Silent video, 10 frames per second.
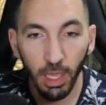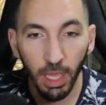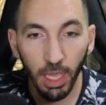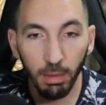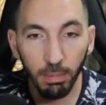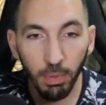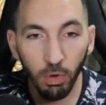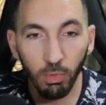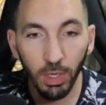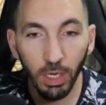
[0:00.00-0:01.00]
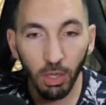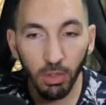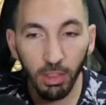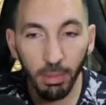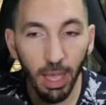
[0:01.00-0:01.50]
And boom, we
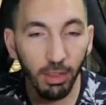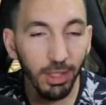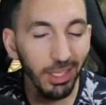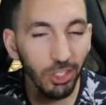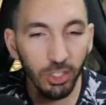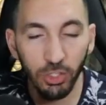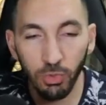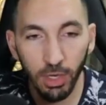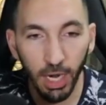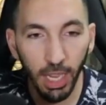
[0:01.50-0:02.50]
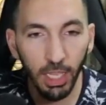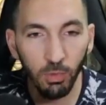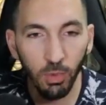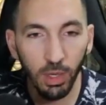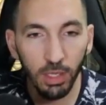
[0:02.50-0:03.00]
lock them out. They just do their
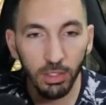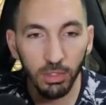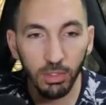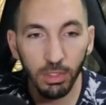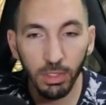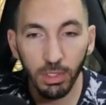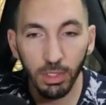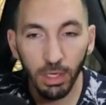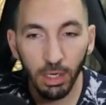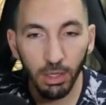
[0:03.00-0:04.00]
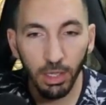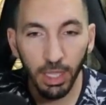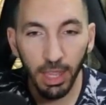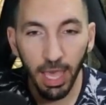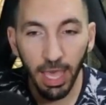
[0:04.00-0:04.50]
A1s. Look
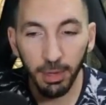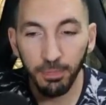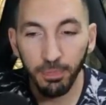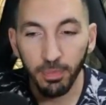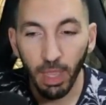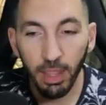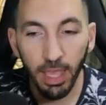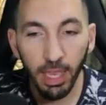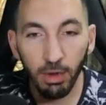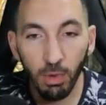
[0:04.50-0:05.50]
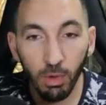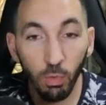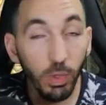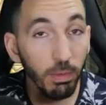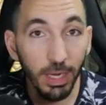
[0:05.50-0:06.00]
at that. Then
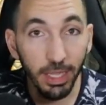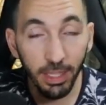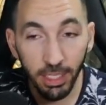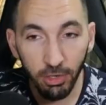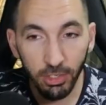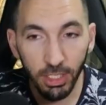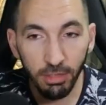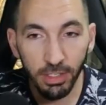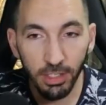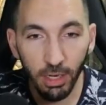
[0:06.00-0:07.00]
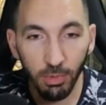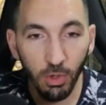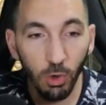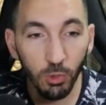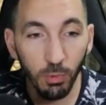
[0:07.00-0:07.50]
we apply the decreased defense there with
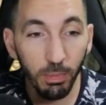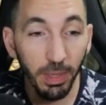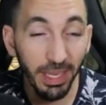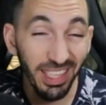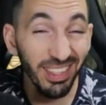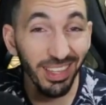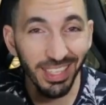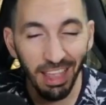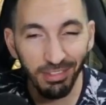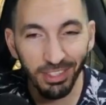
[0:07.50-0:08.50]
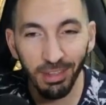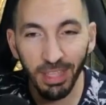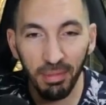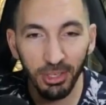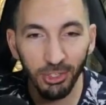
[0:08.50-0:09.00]
Ghostborn, but he does have some
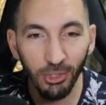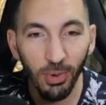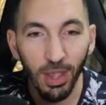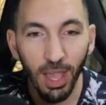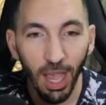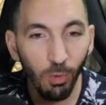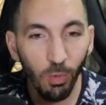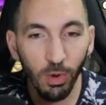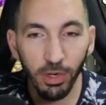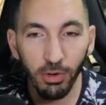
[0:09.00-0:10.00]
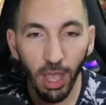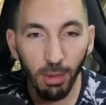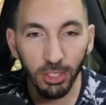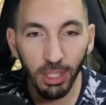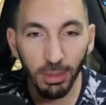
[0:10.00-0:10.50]
damage. So I wonder how
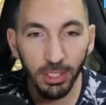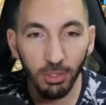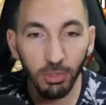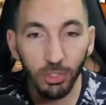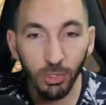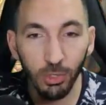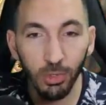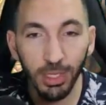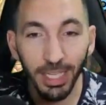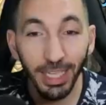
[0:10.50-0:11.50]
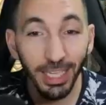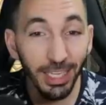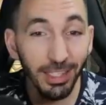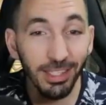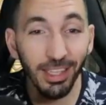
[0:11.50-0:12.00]
much damage he'll do. He
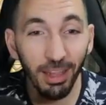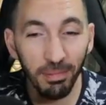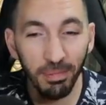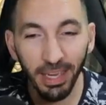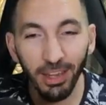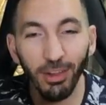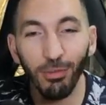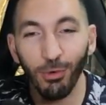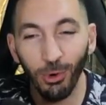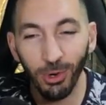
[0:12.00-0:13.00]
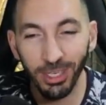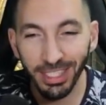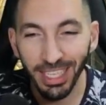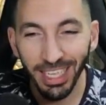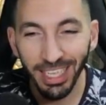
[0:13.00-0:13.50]
did some, but of course
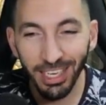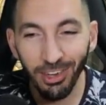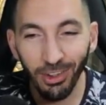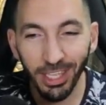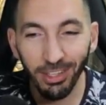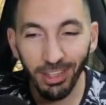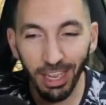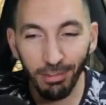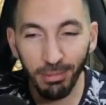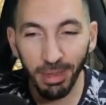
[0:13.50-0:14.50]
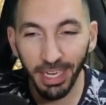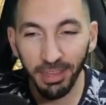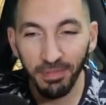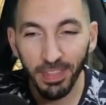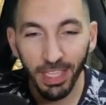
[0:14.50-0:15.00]
did not kill
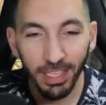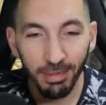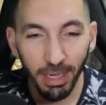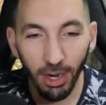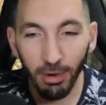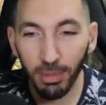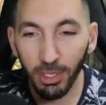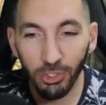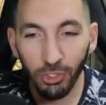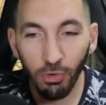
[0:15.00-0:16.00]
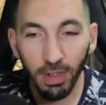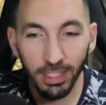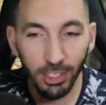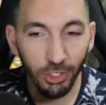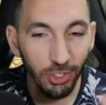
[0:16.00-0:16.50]
everybody. My Arbiter is so
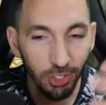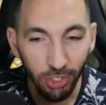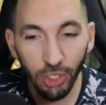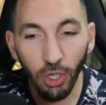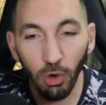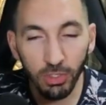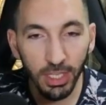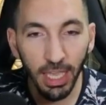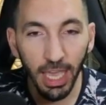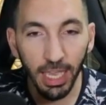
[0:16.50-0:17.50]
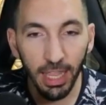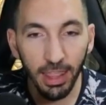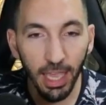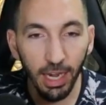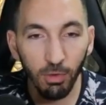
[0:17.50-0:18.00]
fast that she goes again,
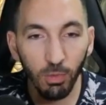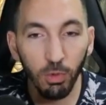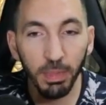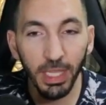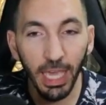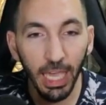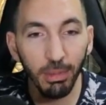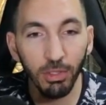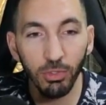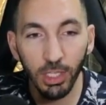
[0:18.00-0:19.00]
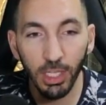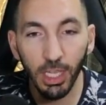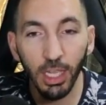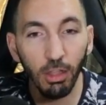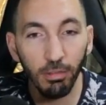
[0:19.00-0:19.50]
and then we'll be able to
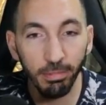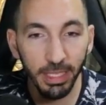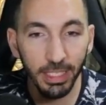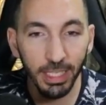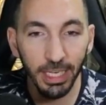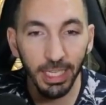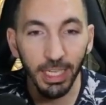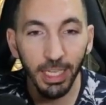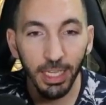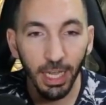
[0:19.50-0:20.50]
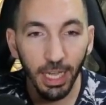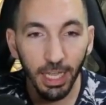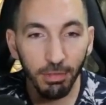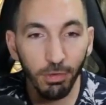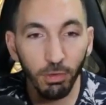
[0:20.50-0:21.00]
kill off basically
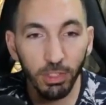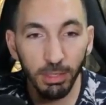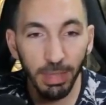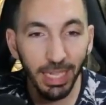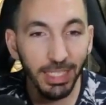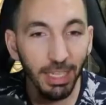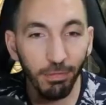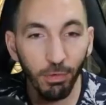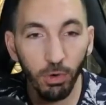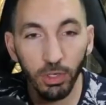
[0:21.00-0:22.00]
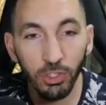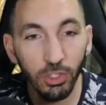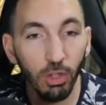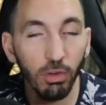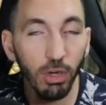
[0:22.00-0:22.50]
the full team except for
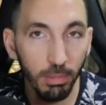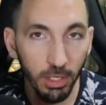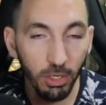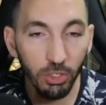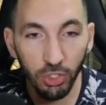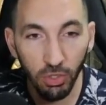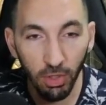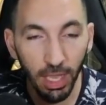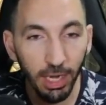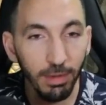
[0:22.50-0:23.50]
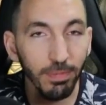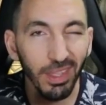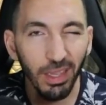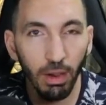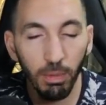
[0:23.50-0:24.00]
Skullcrown, because she's got that
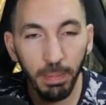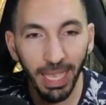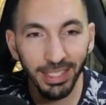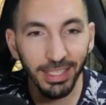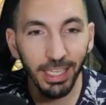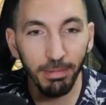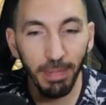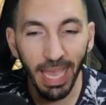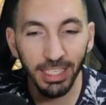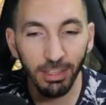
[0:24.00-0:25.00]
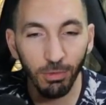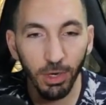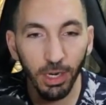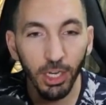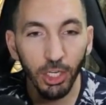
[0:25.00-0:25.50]
pesky passive
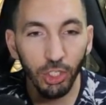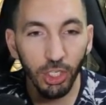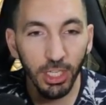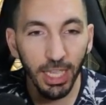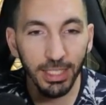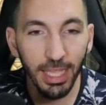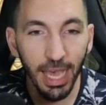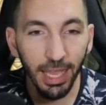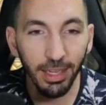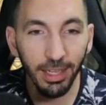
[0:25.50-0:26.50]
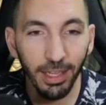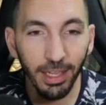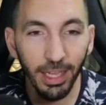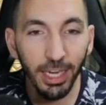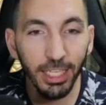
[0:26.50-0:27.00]
where she gets that
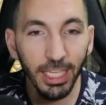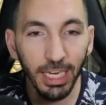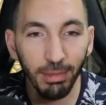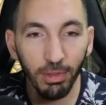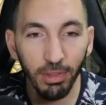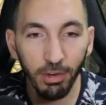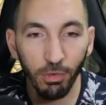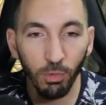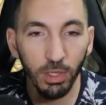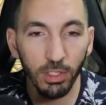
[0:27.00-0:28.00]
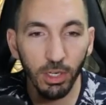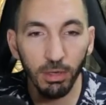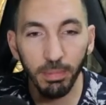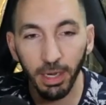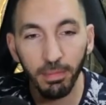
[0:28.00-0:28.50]
unkillable there for one
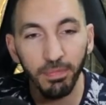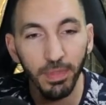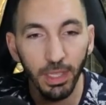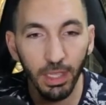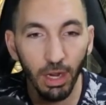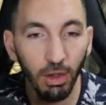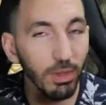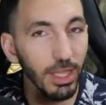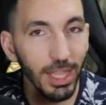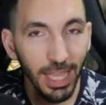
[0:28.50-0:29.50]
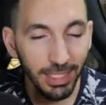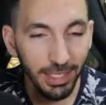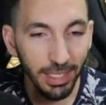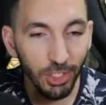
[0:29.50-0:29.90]
turn. But that's it.